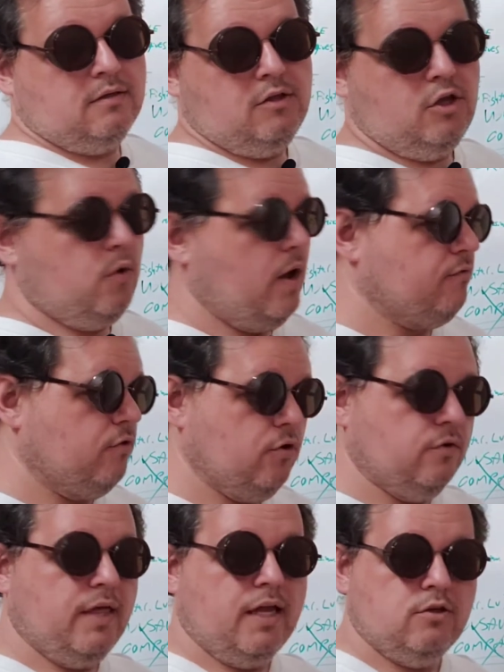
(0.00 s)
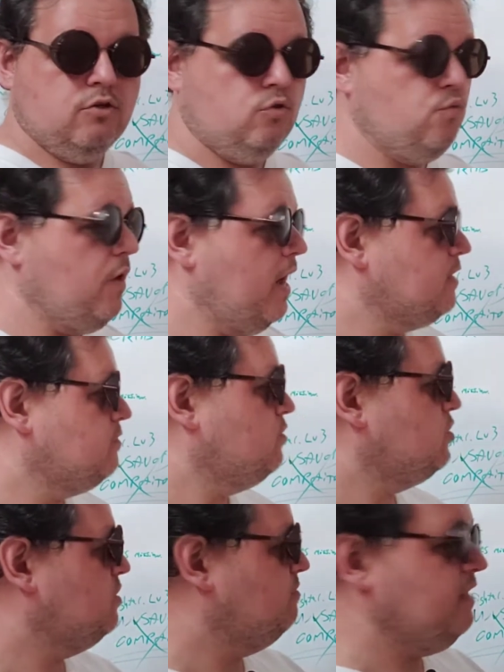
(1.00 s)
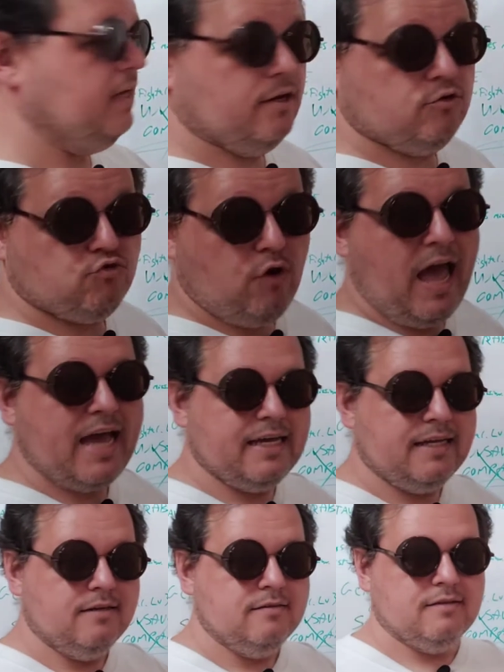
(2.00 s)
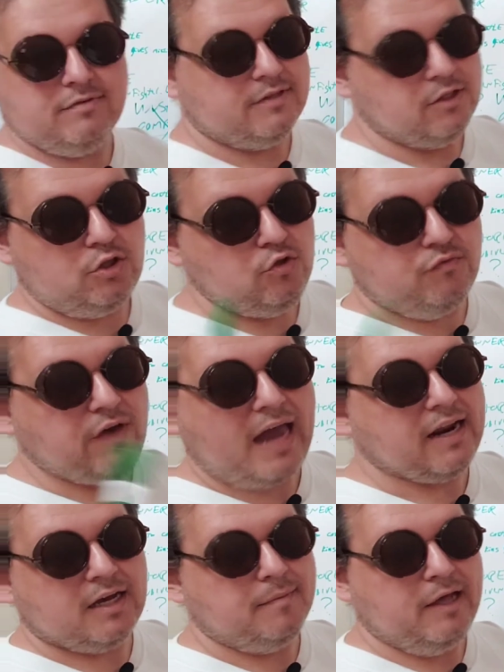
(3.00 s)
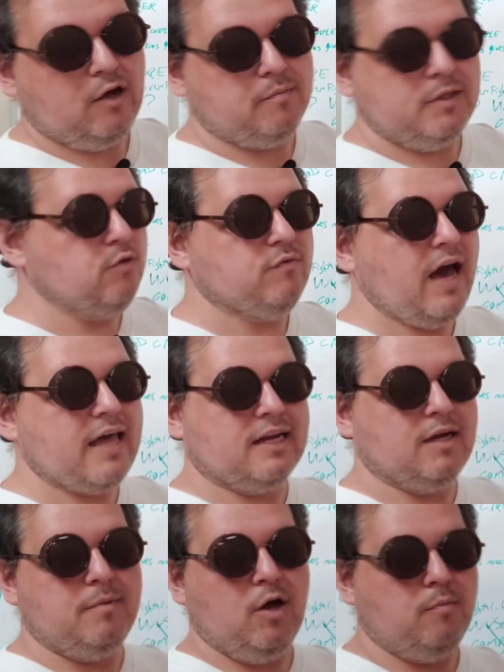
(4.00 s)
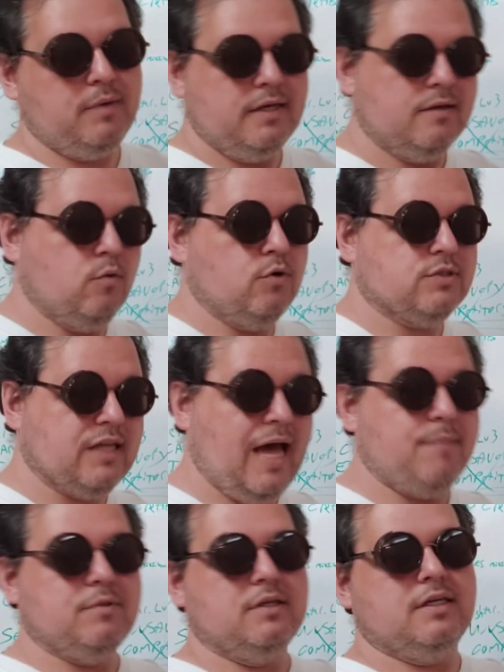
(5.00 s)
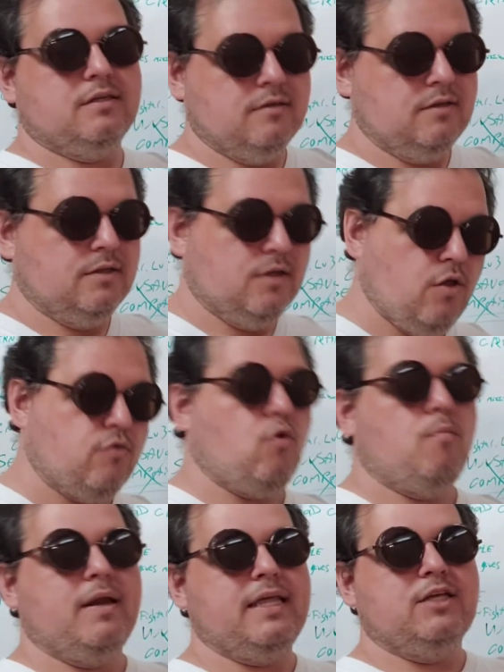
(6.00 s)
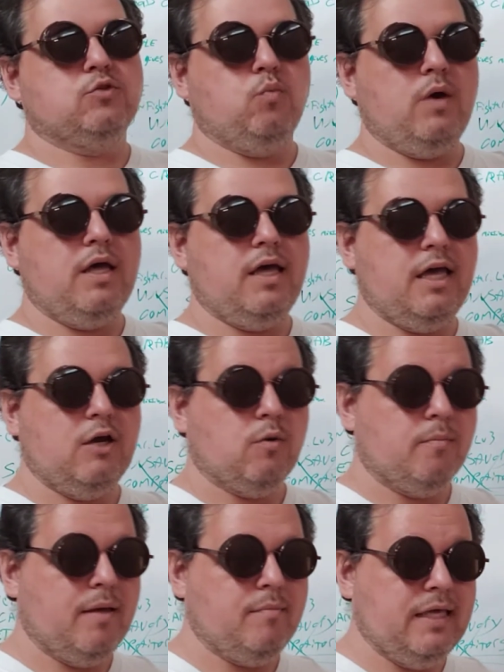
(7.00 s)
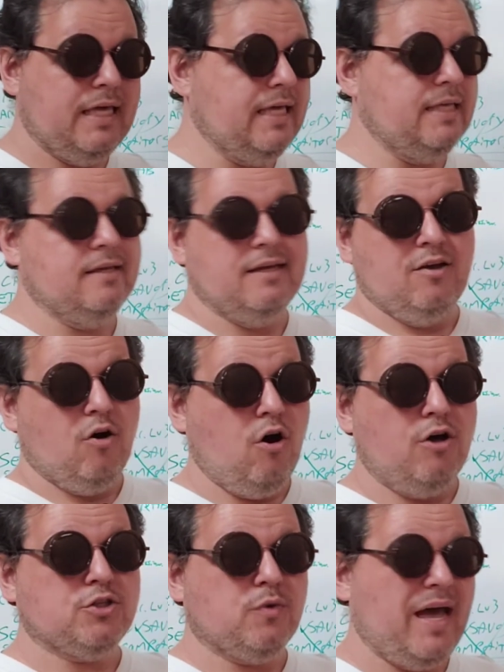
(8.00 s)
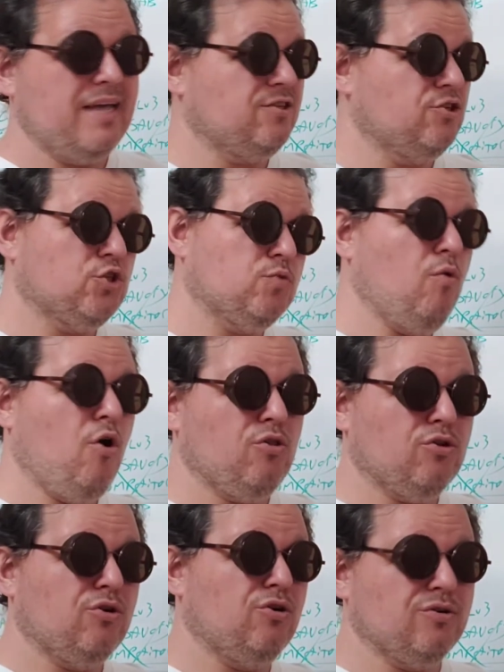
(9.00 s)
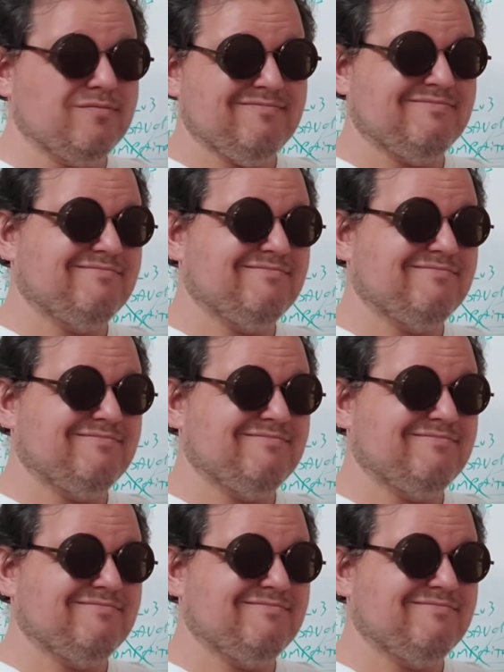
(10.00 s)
I've heard that you guys have just defeated a dragon. You've got to come help me. You've got to come help me. And of course, the captain can throw money his way, or maybe he also has a smaller,